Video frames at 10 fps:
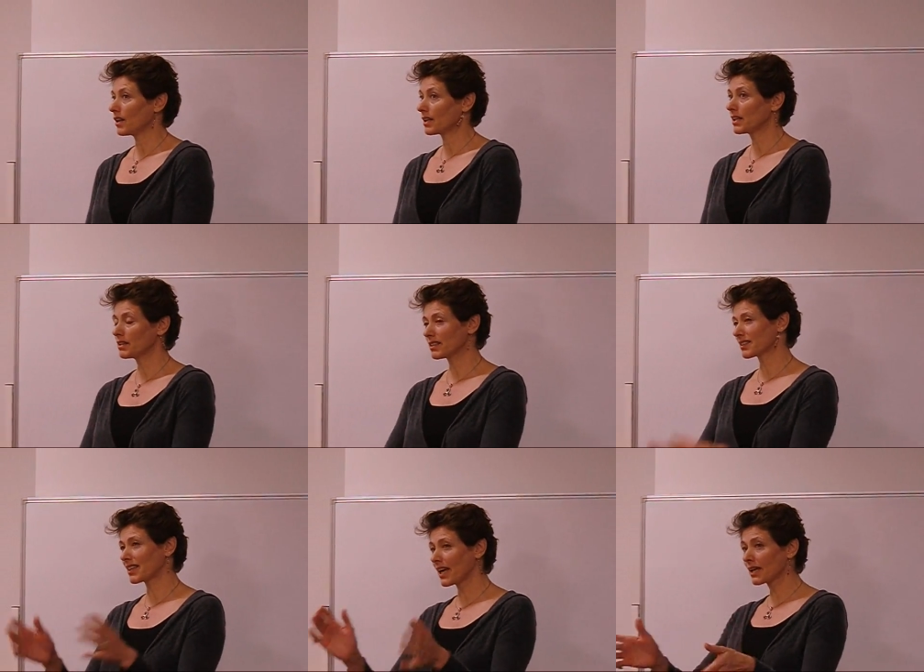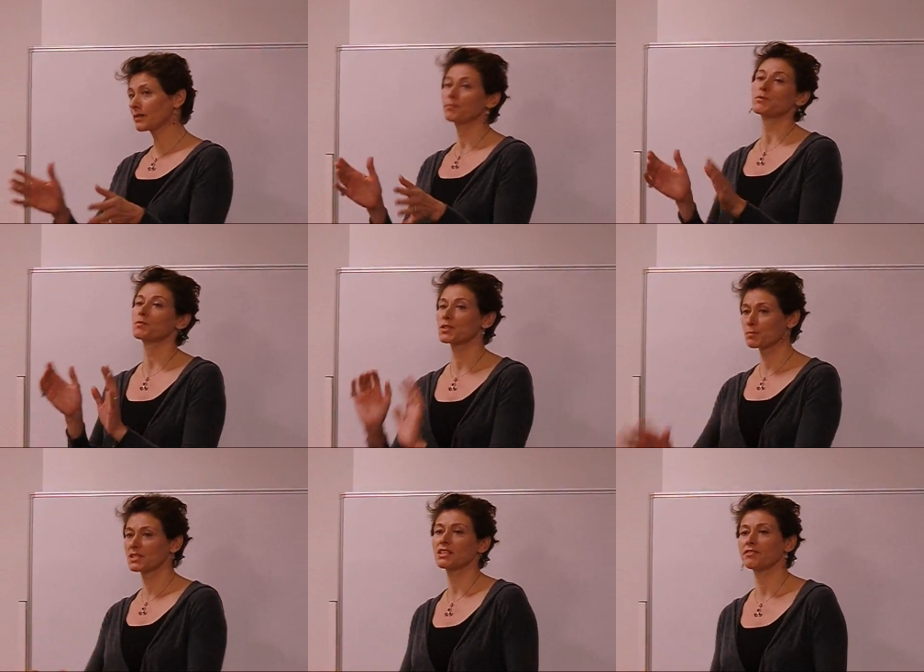they
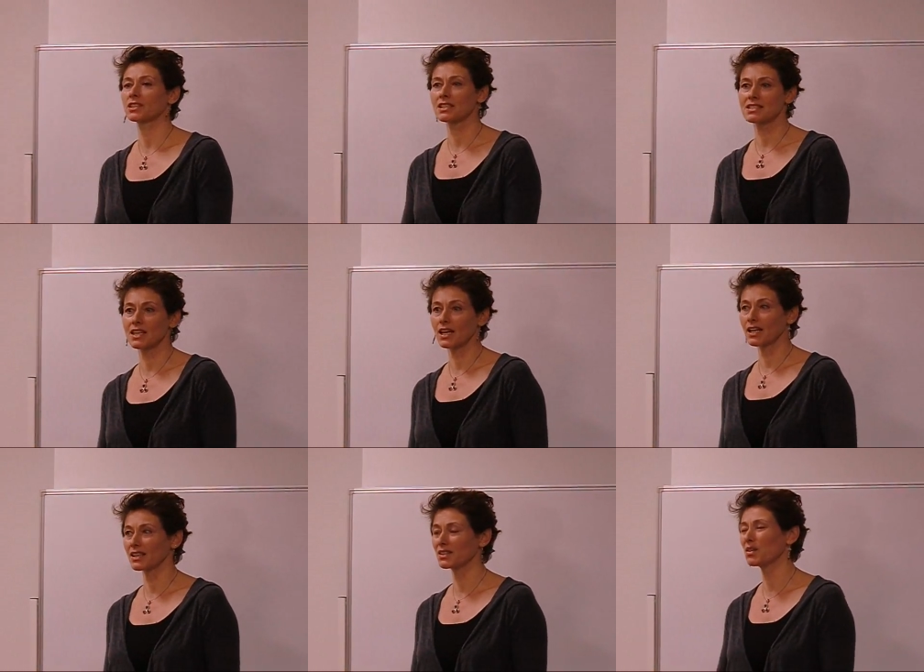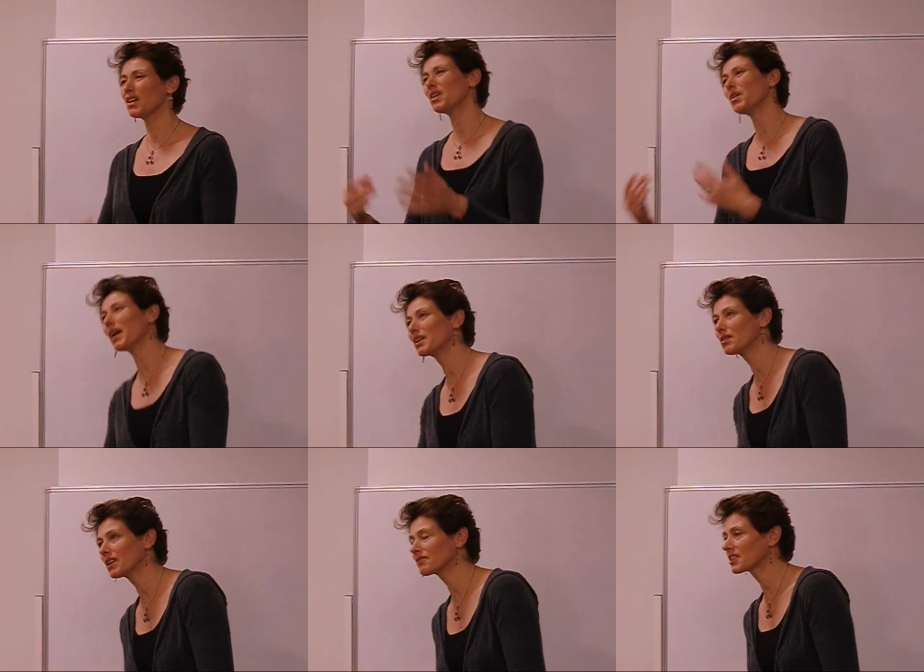specifically say, you know, oh, I don't
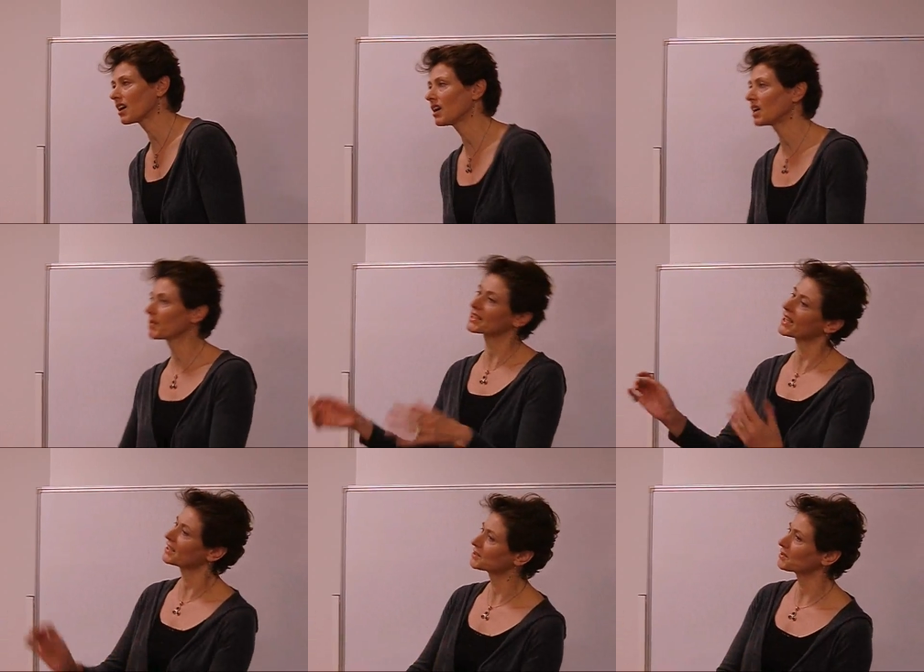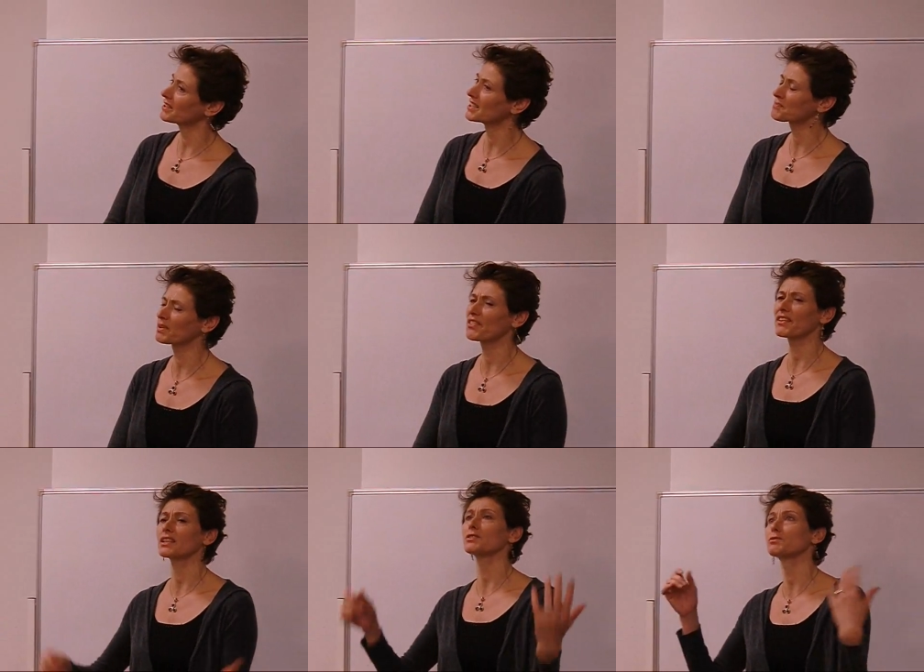have time, I can't do this, but
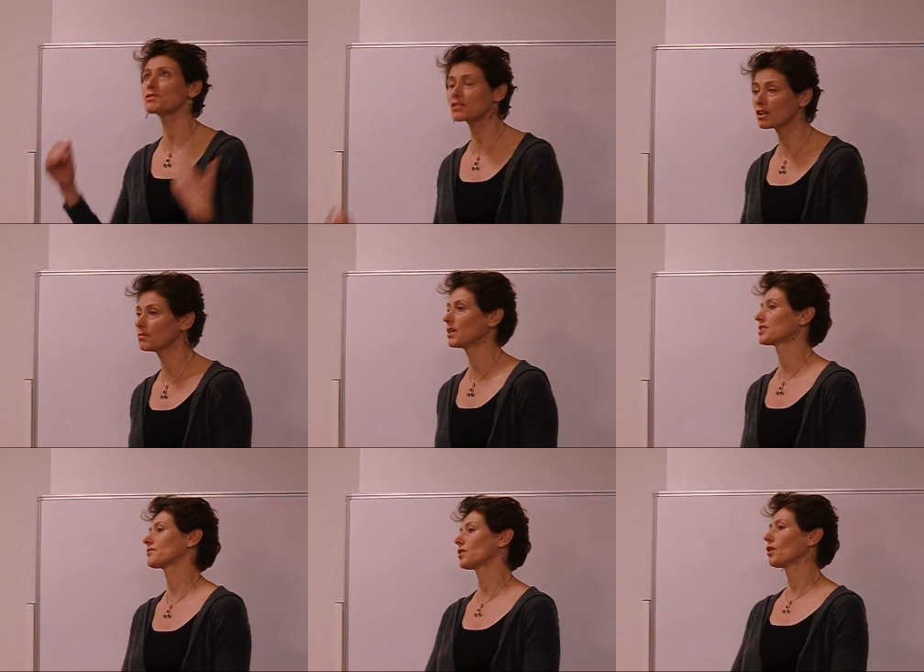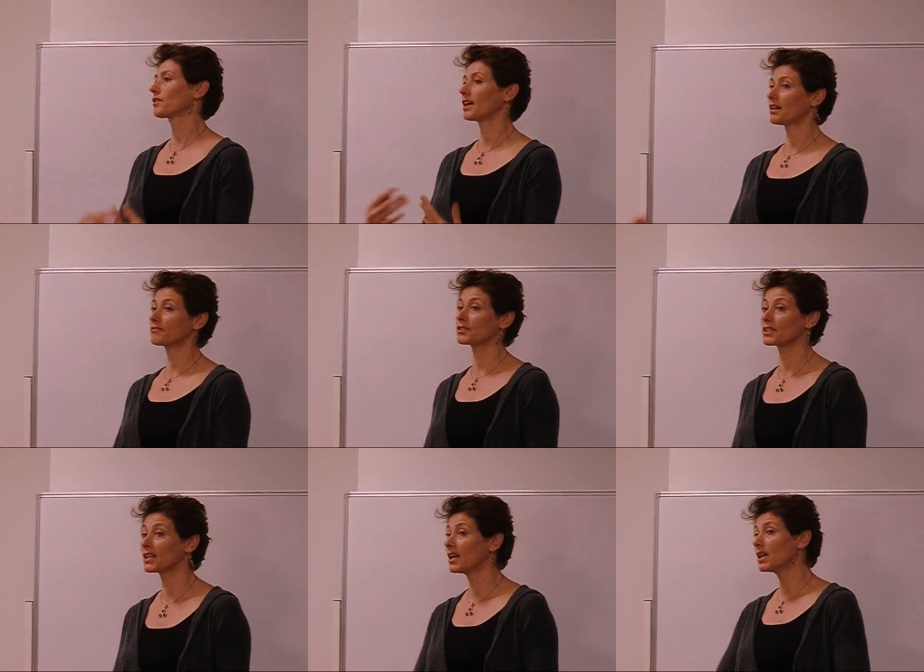thank you so much for all the
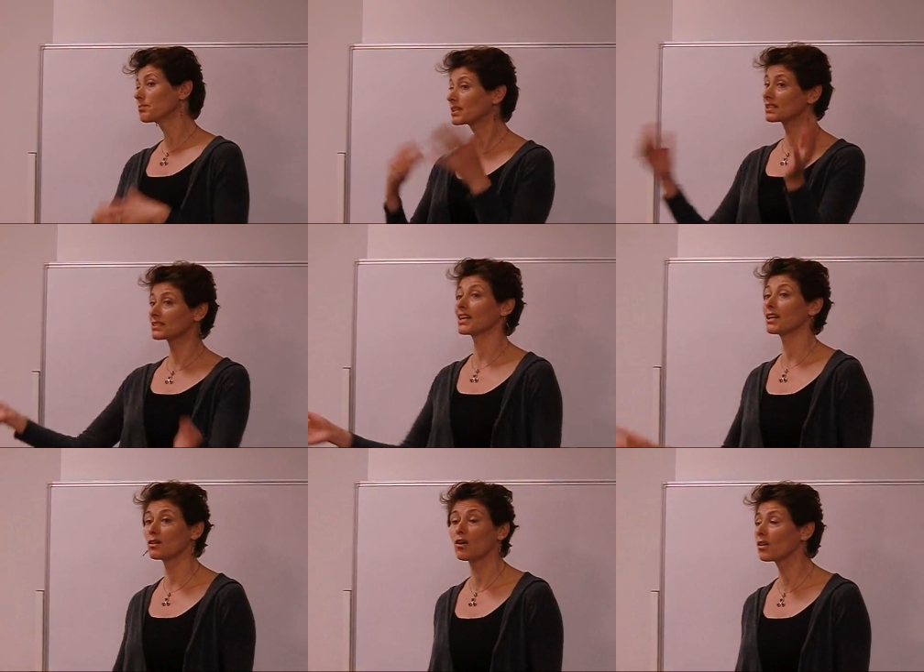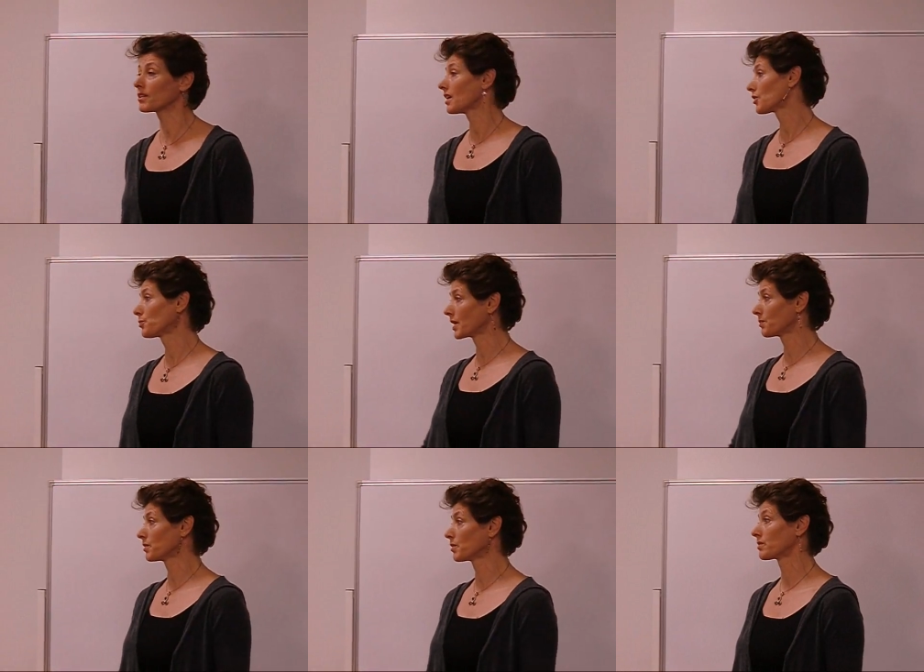effort. And please tell all the other
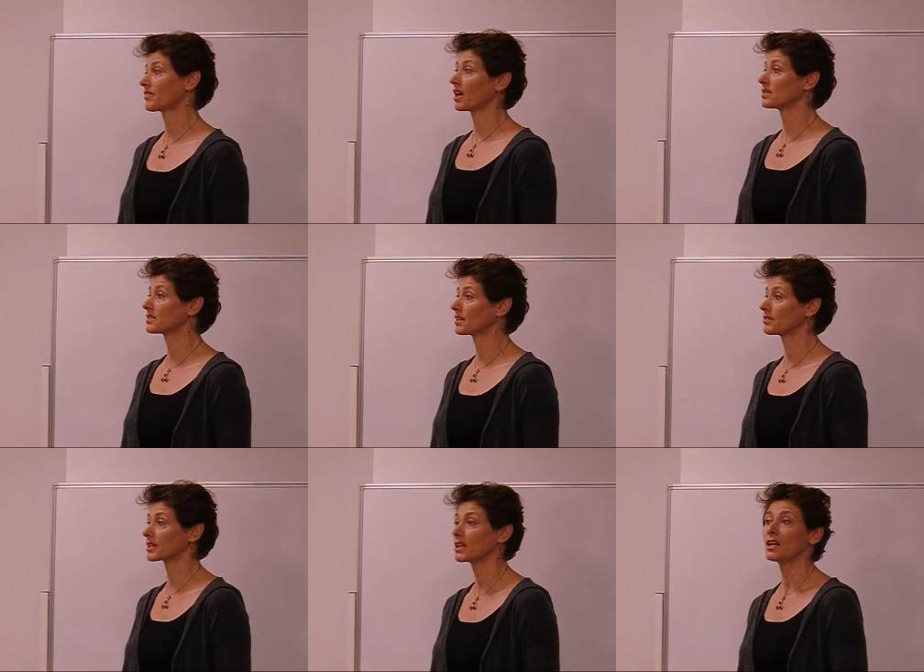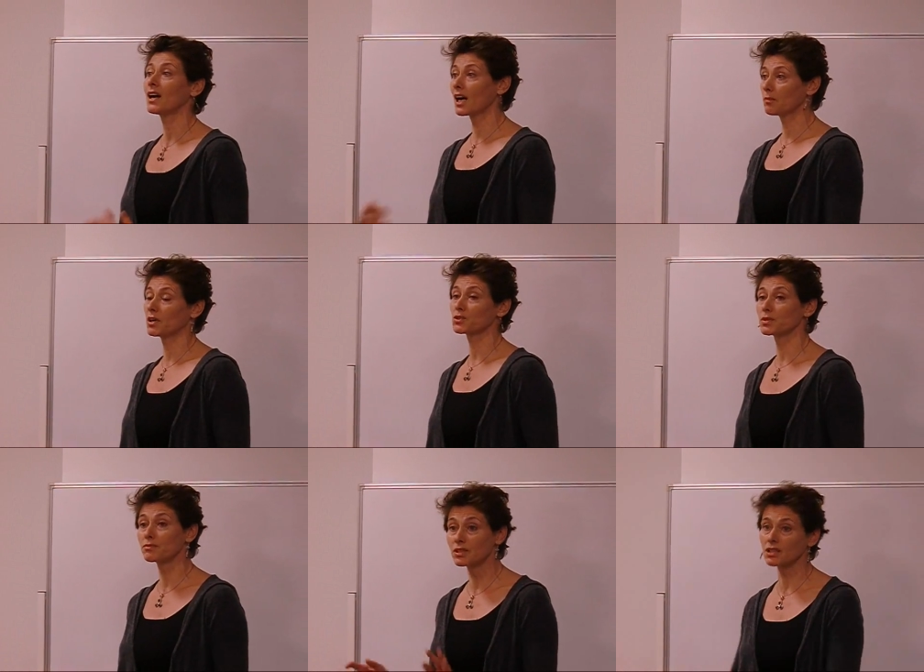people who are volunteering how much we
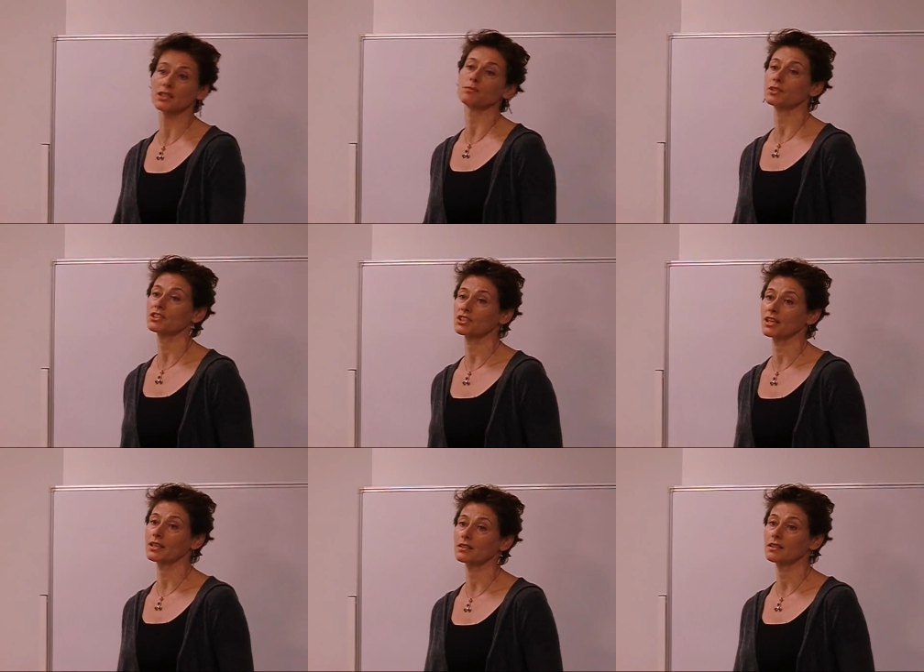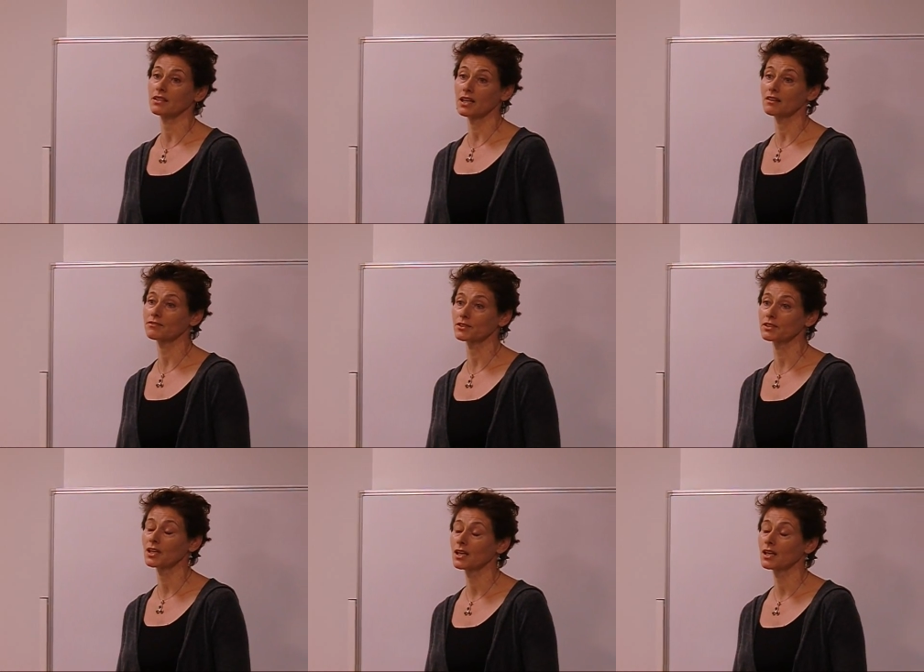really appreciate the effort.